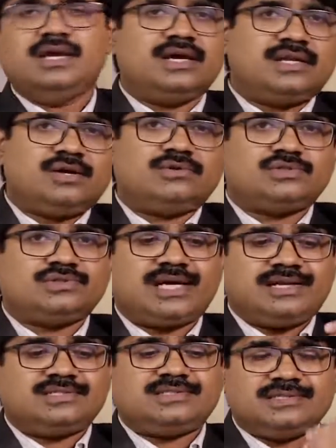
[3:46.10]
Now, so
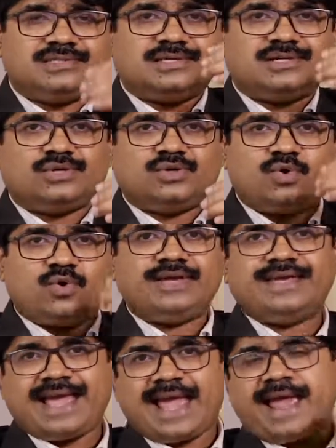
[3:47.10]
that is
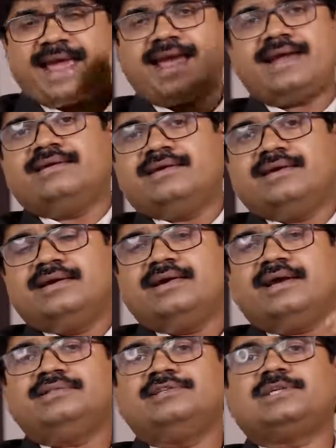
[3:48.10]
going ahead
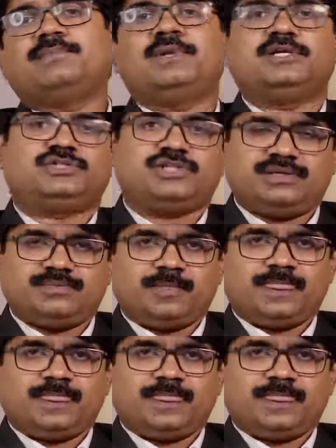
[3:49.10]
in the supply chain.